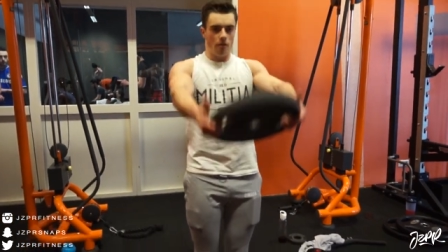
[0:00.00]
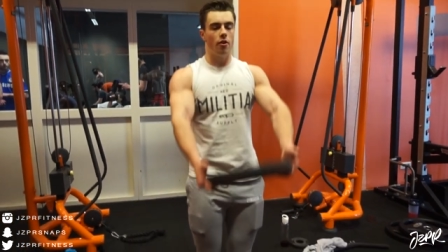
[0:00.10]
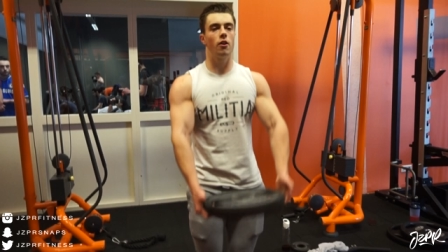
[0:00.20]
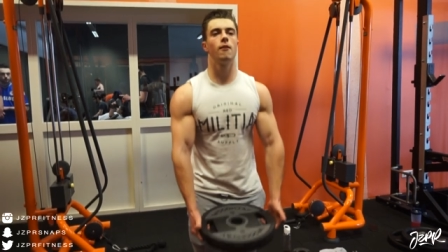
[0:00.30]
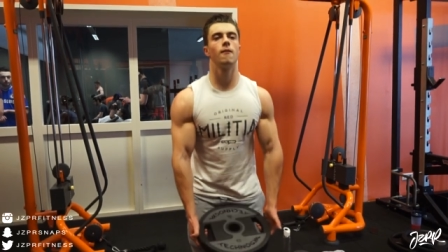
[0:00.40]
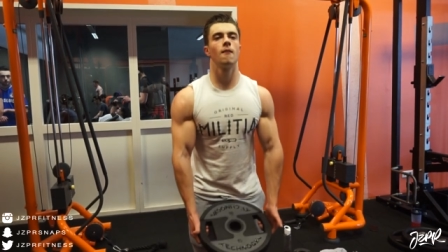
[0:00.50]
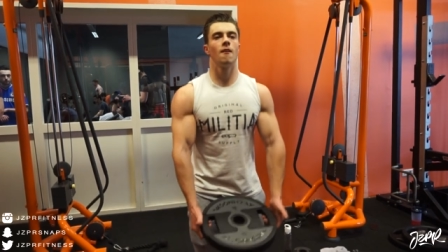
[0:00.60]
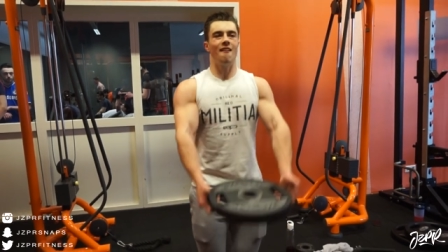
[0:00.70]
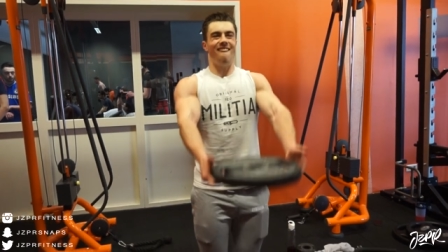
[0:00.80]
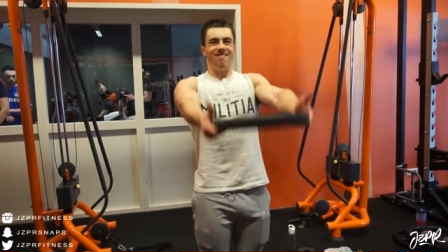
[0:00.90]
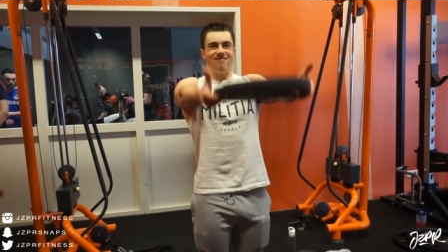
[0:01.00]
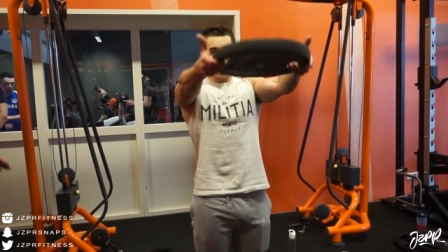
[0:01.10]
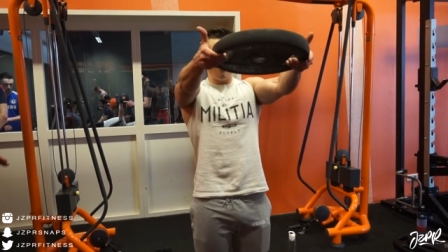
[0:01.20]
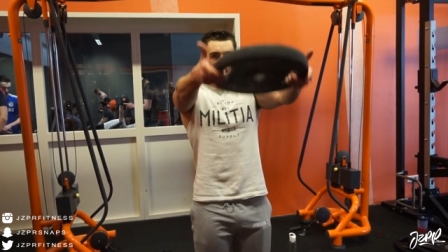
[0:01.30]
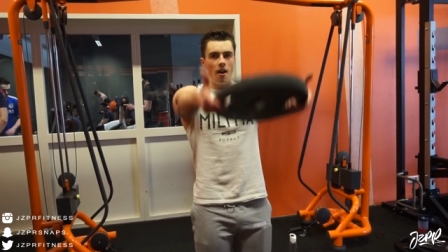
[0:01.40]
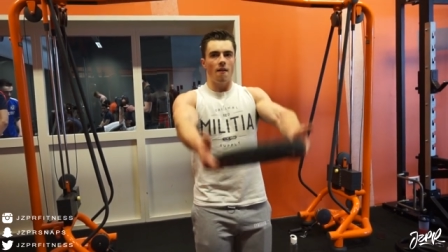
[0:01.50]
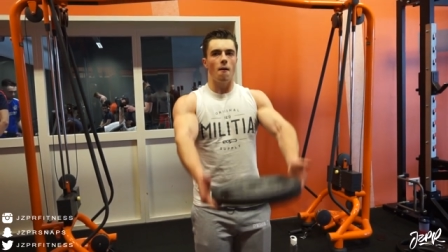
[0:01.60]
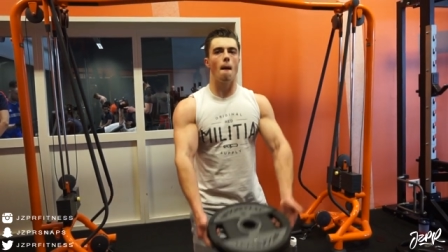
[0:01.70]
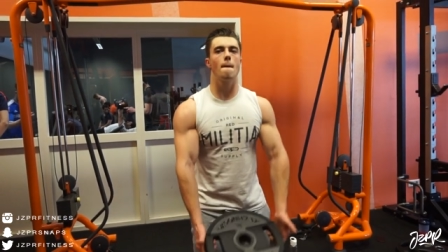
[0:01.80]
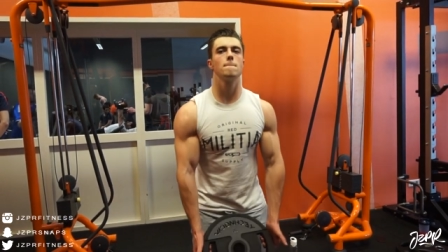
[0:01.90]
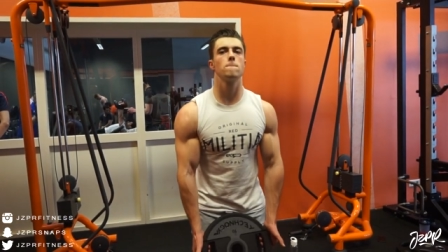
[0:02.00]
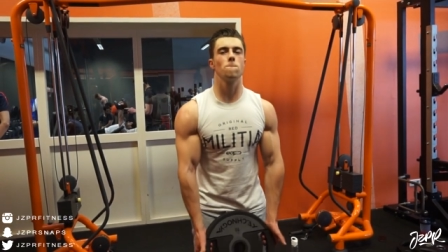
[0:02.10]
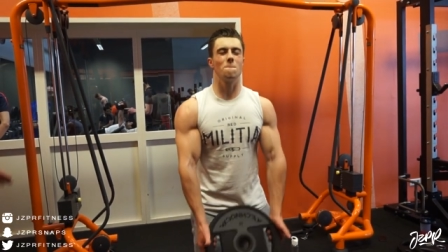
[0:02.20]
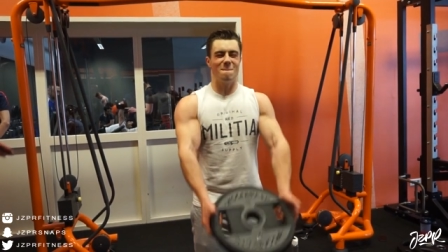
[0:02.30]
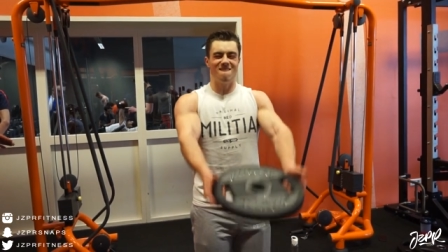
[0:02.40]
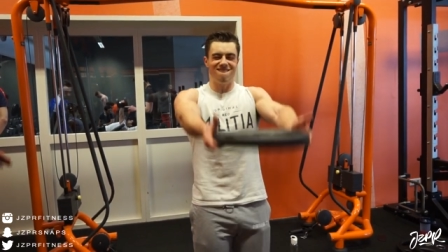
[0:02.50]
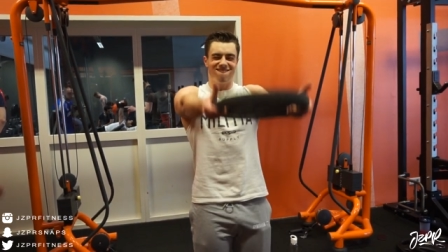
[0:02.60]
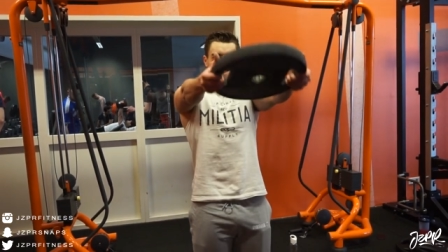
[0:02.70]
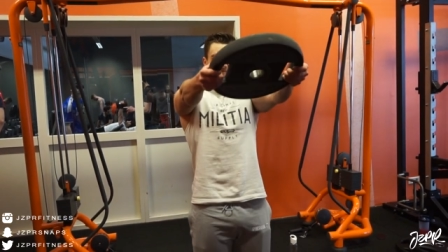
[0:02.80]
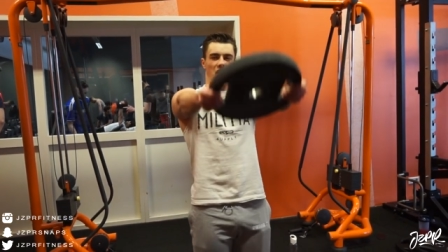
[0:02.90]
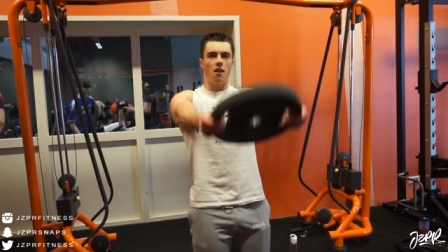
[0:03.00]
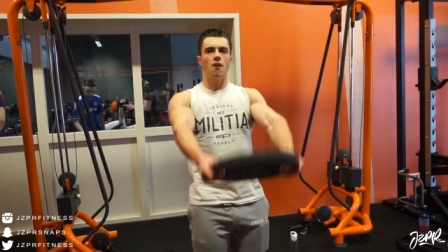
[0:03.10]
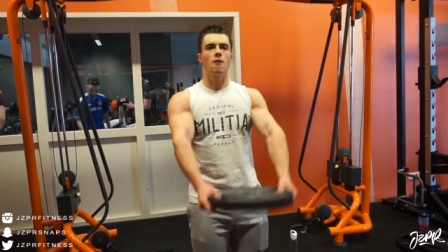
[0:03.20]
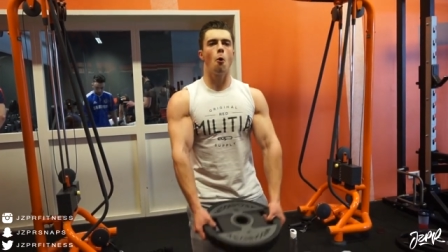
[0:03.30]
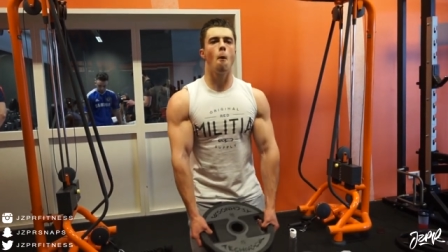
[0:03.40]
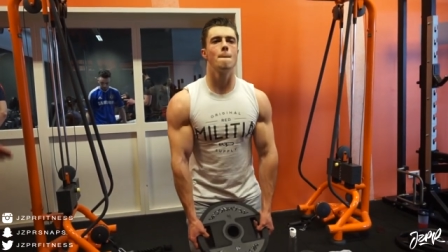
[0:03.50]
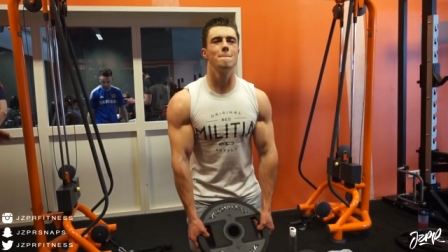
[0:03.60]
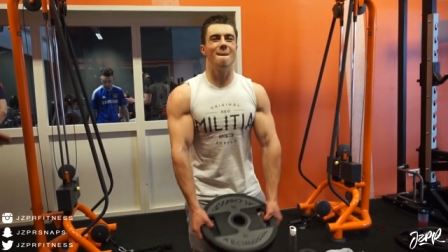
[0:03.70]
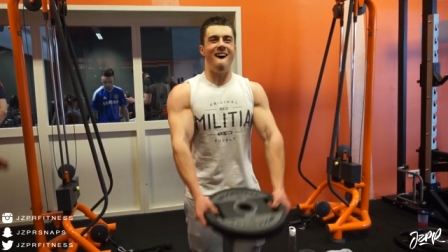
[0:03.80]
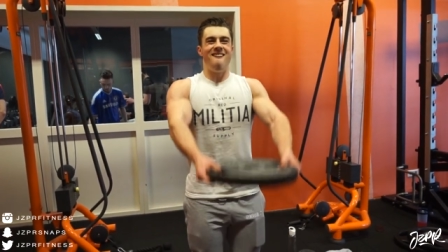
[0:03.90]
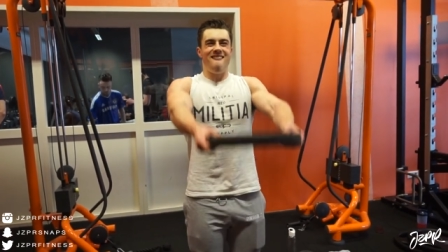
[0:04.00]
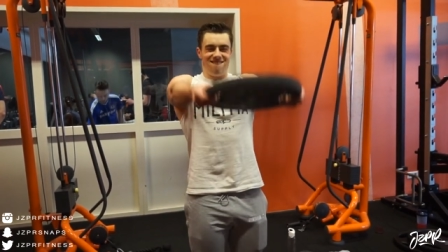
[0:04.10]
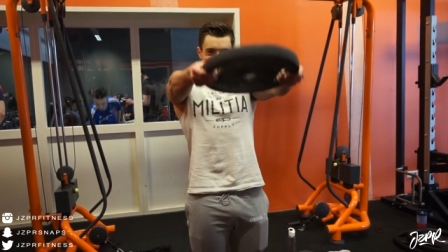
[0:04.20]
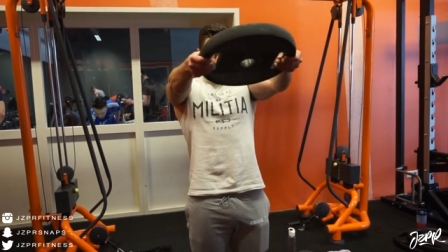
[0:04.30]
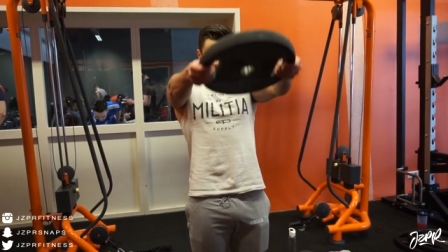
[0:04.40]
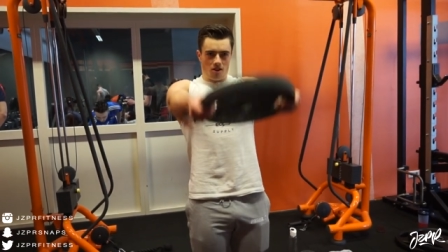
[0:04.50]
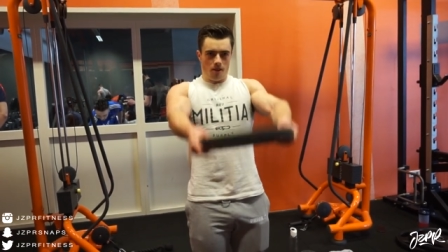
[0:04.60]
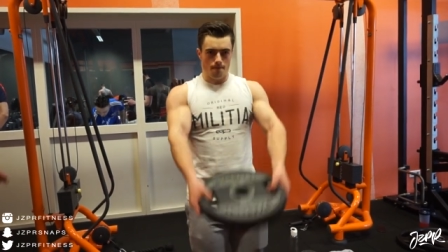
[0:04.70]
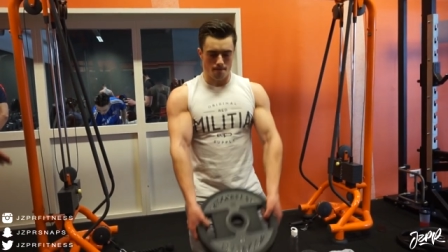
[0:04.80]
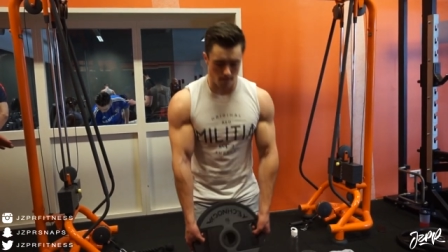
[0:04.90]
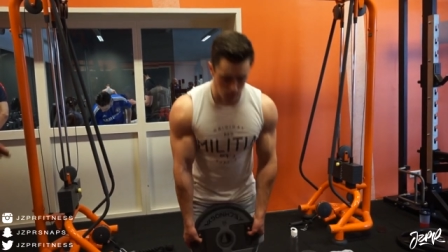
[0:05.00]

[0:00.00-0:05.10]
please let me know uh, about the uh, the training split so let me know that in the comment section down below but it was nice talking